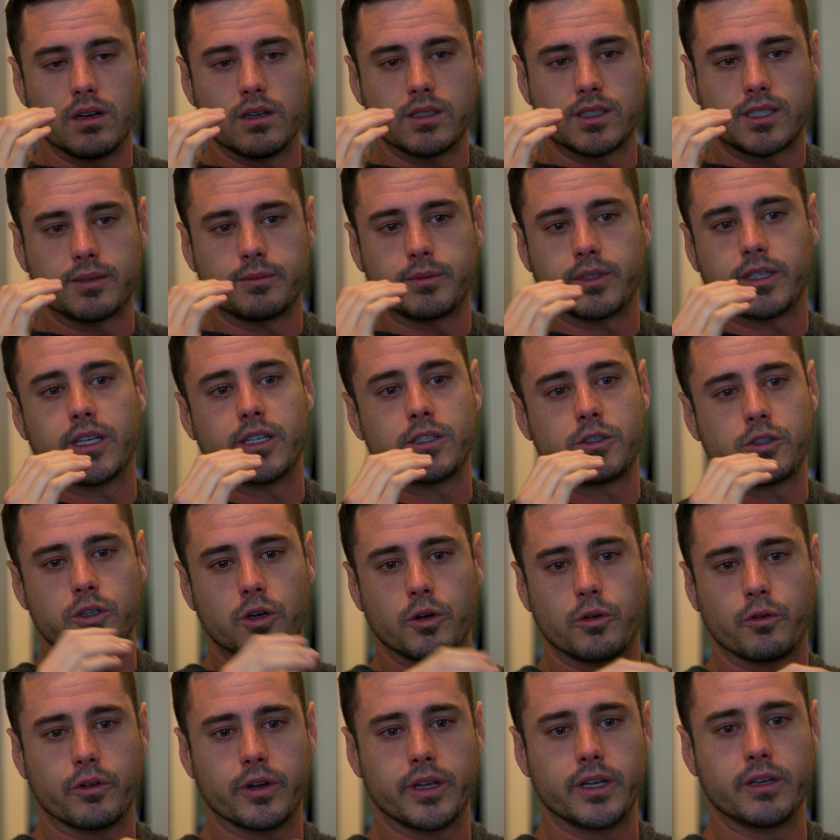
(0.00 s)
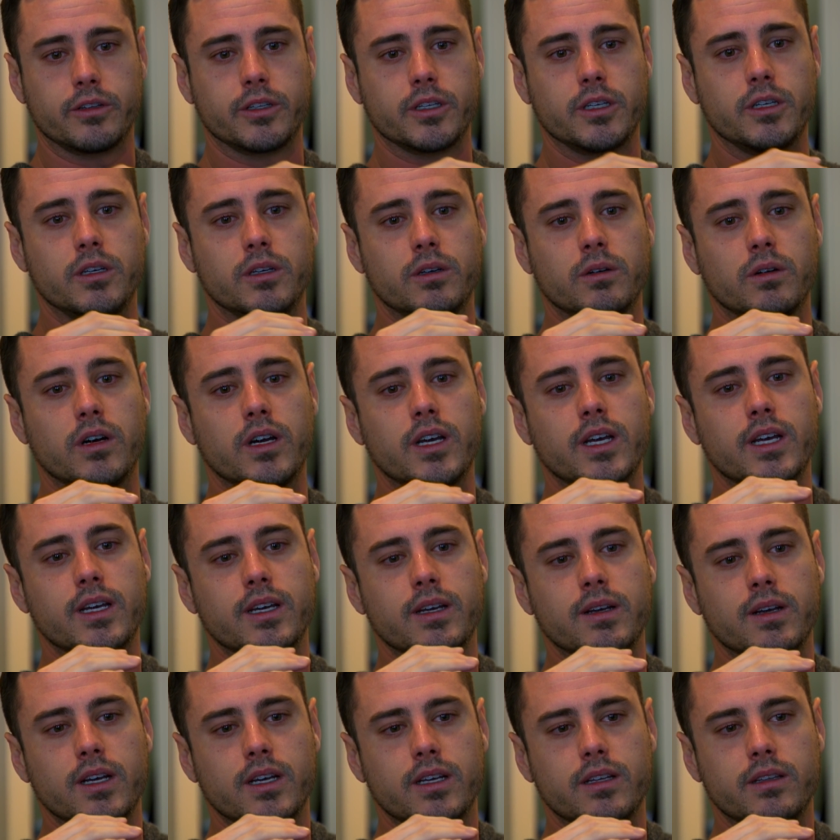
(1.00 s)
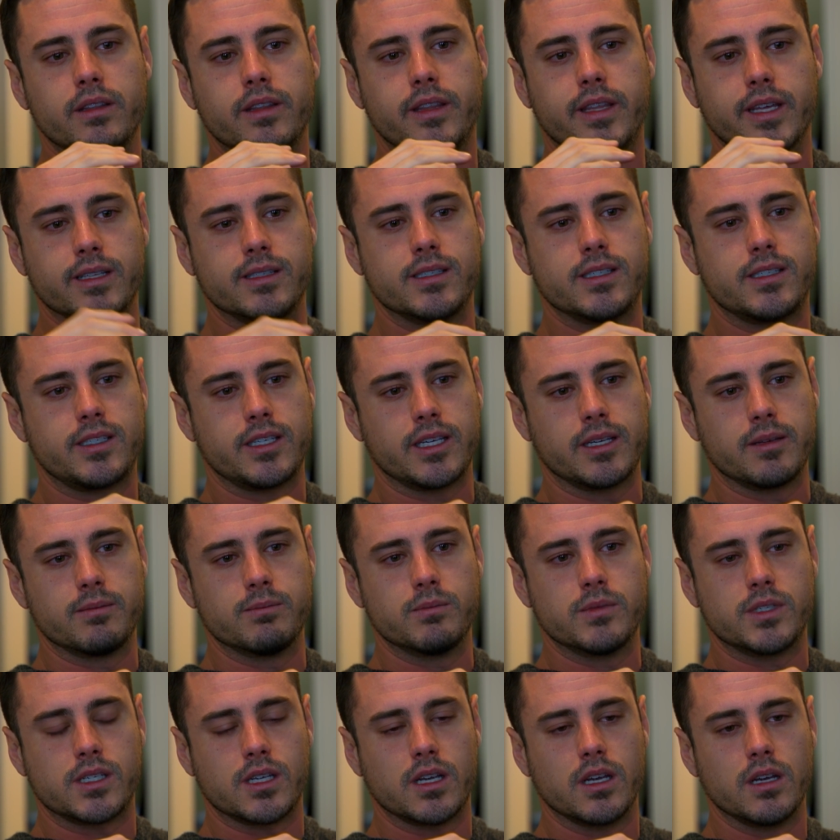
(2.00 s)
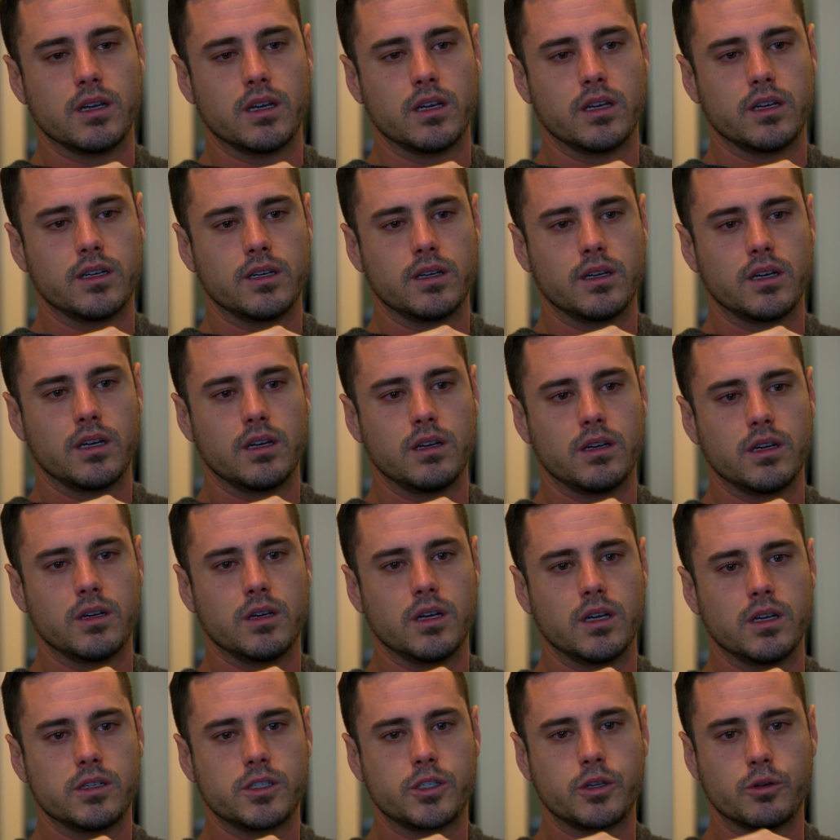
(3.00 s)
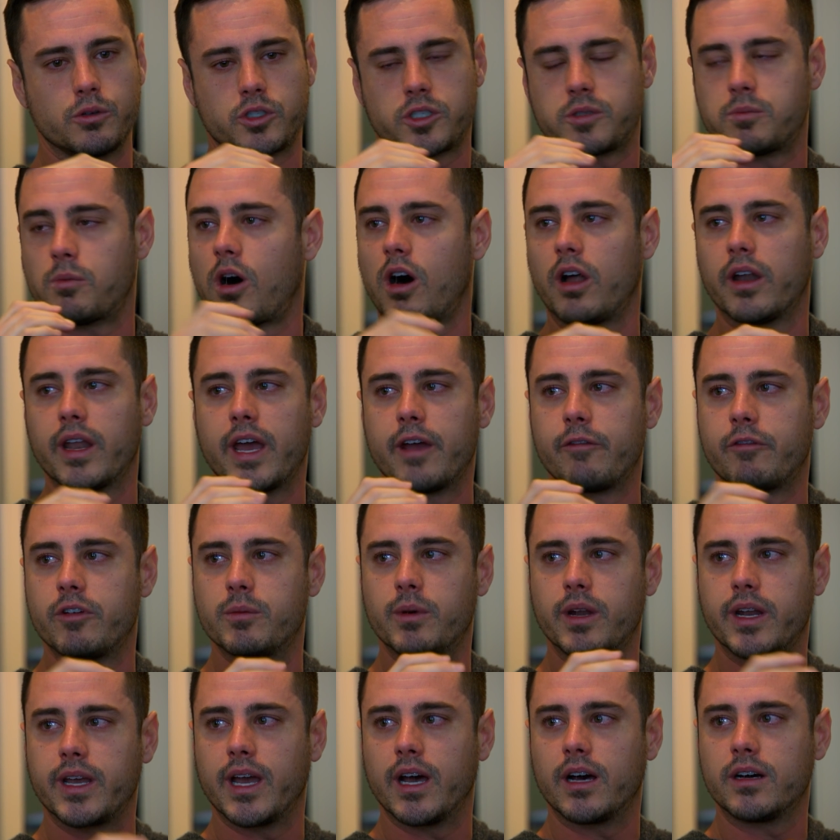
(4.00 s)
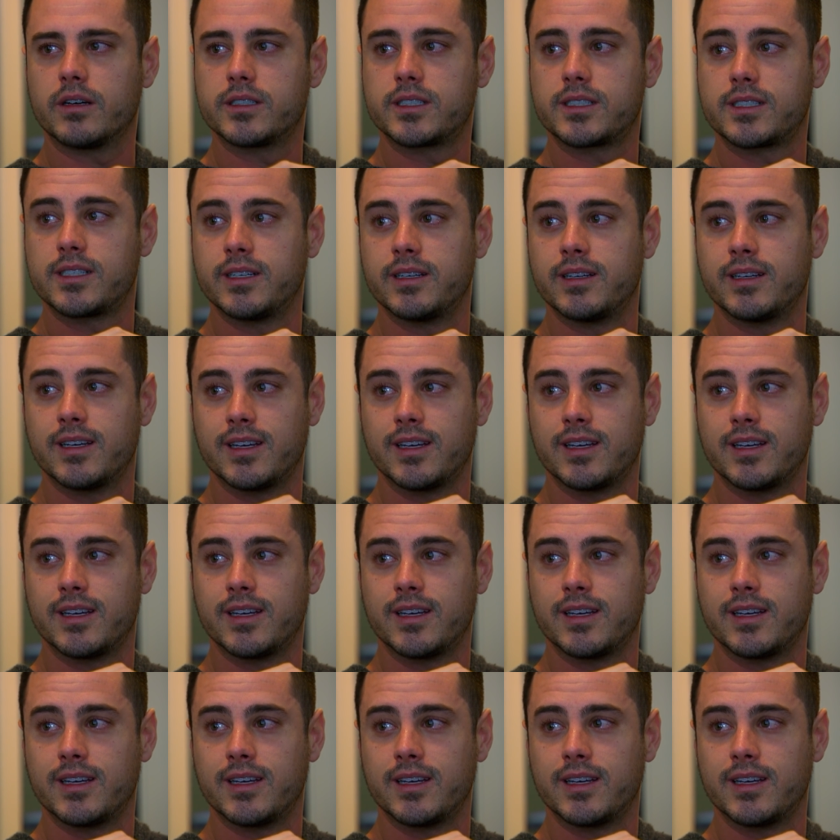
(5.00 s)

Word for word: something that's so real to you then seems so small to everybody else,